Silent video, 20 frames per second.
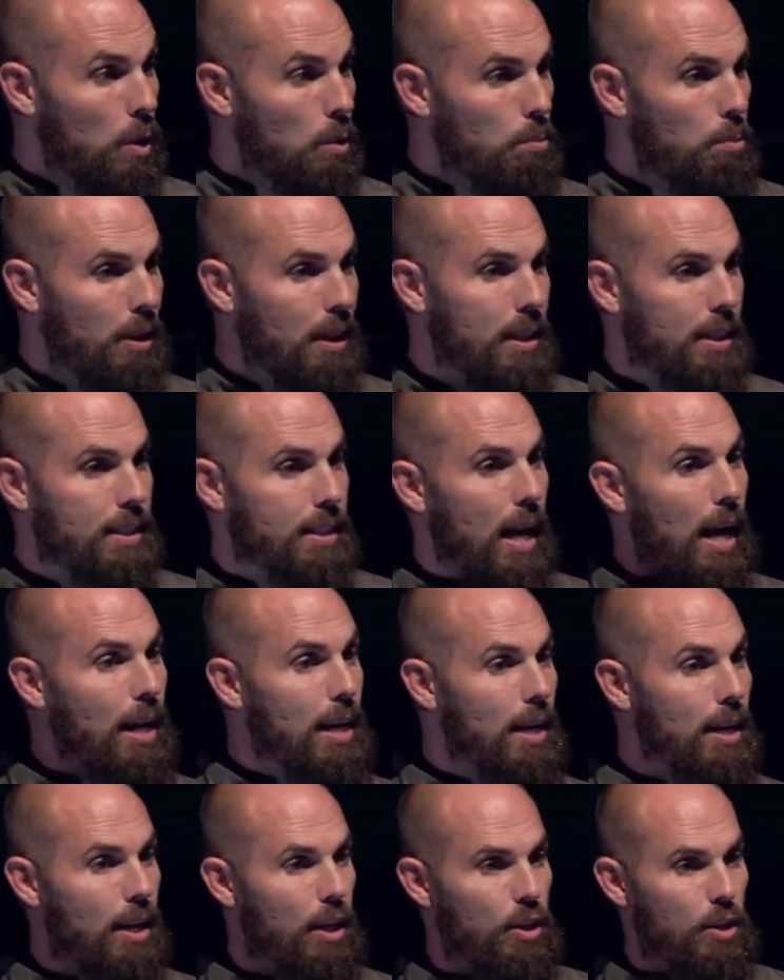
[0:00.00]
but
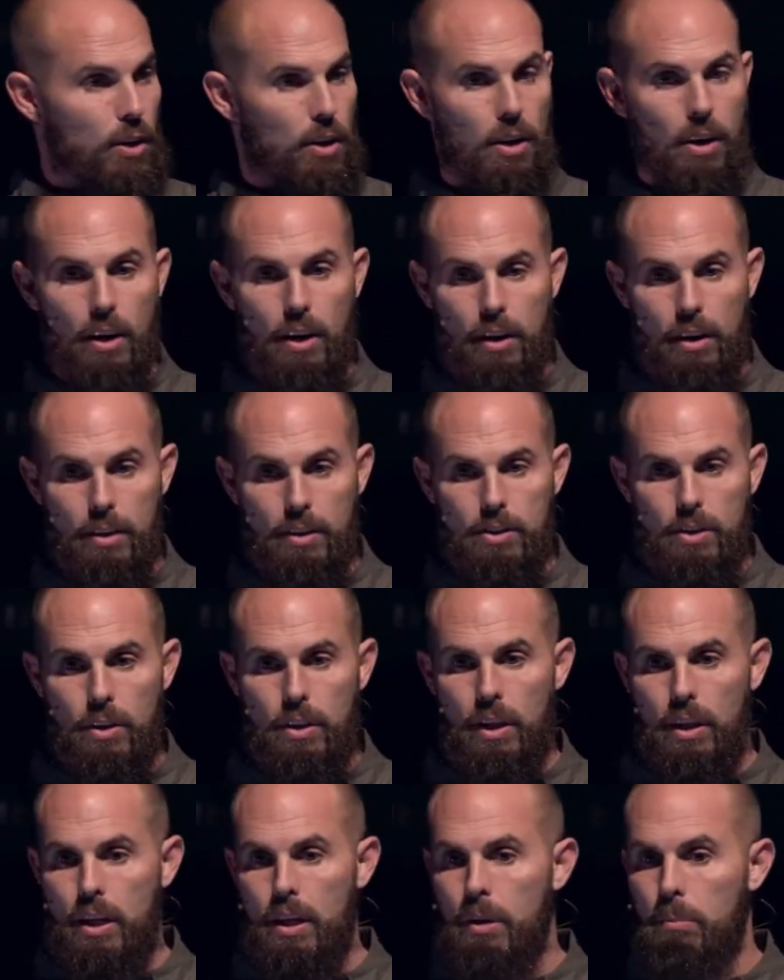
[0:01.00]
decided in your heart so
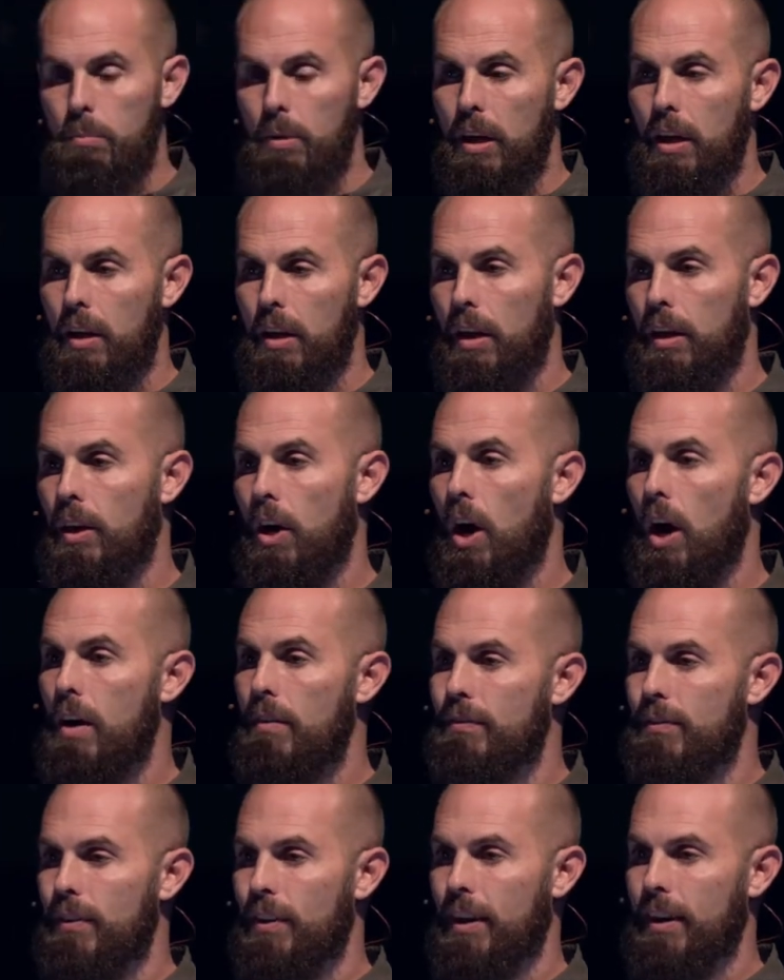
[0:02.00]
that it can be an
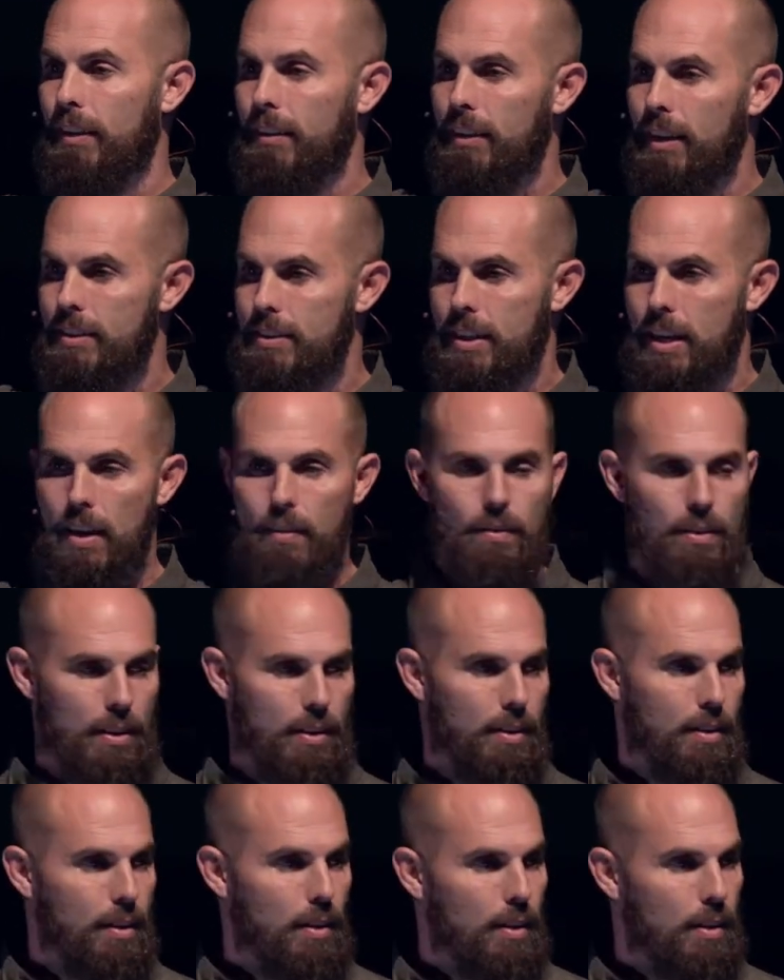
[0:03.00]
offering that's given,
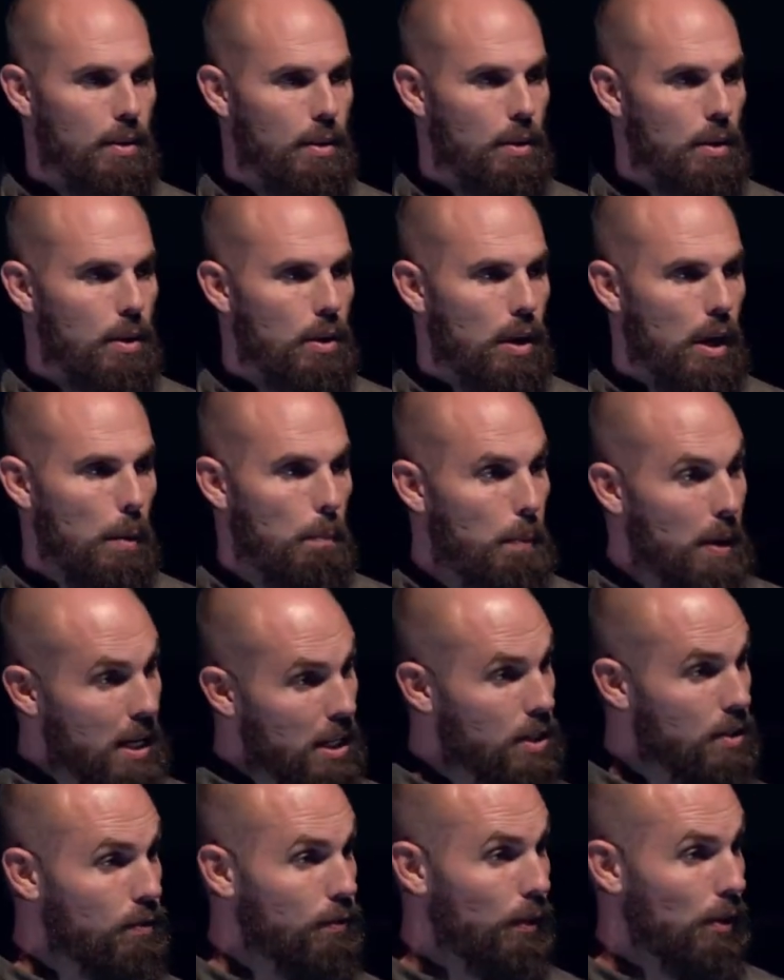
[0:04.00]
a
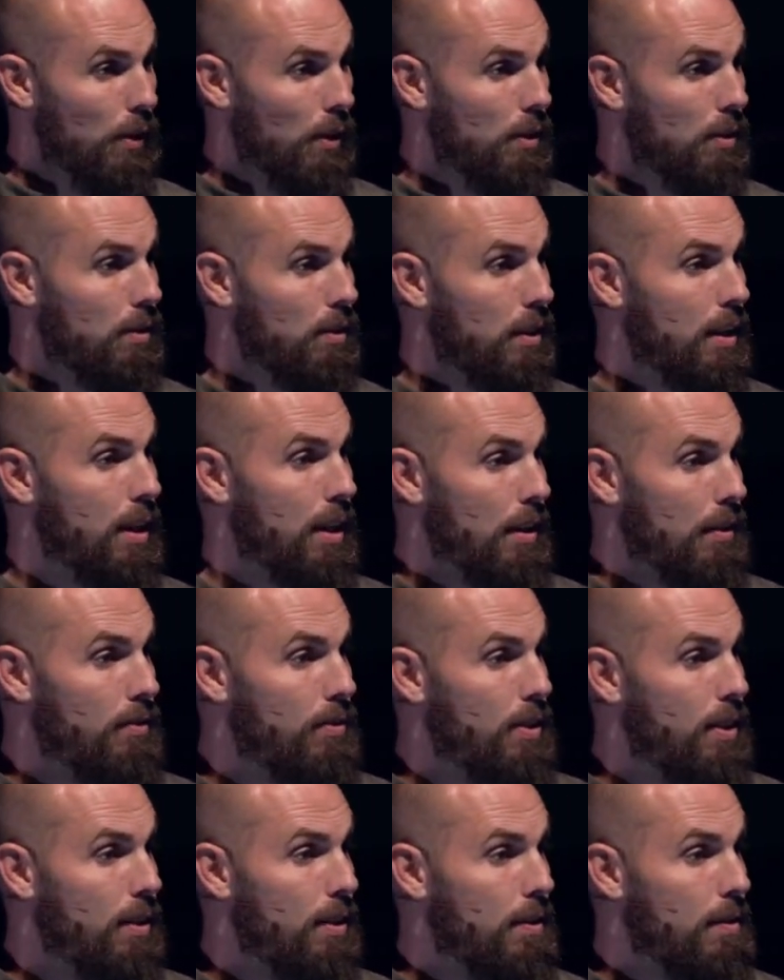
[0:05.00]
peaceful
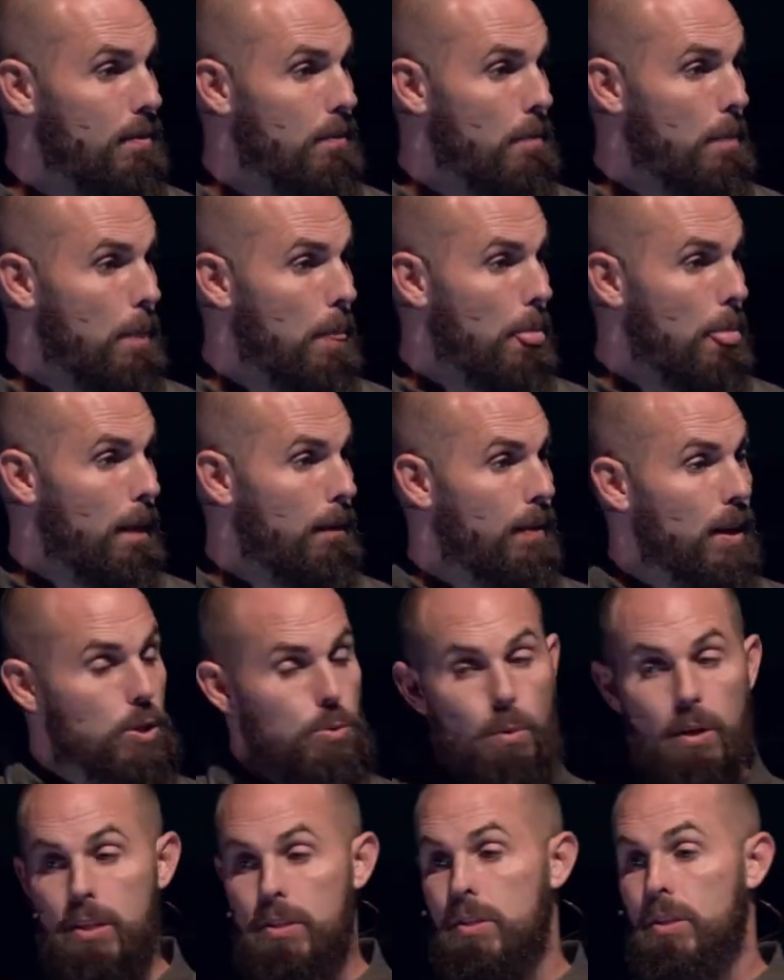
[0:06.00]
gift?
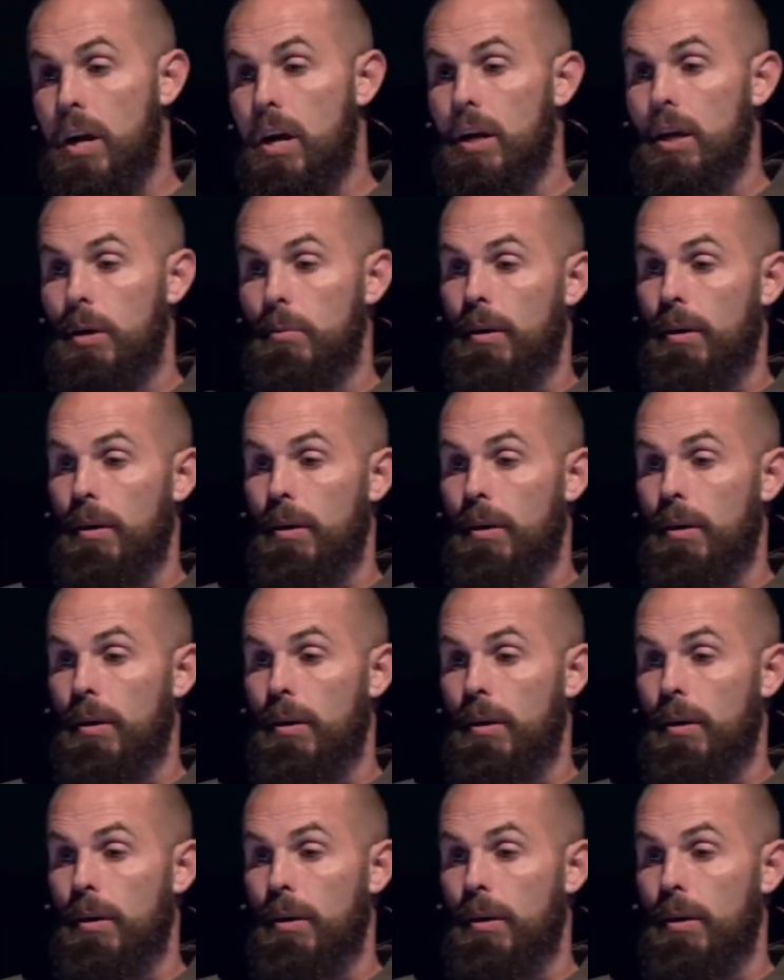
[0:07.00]
That's what it's talking